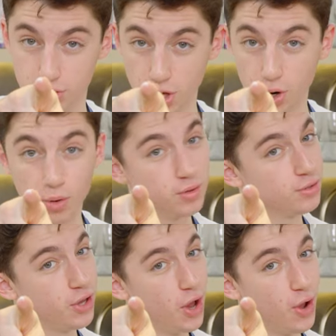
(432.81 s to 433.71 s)

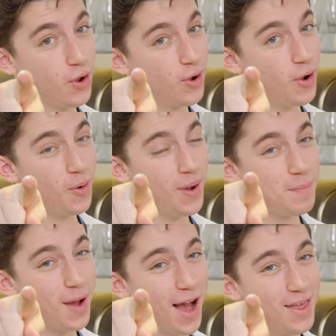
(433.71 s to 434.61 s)
Don't go
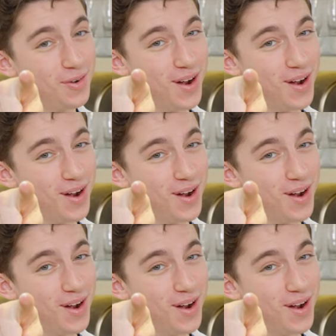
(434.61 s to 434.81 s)
and buy the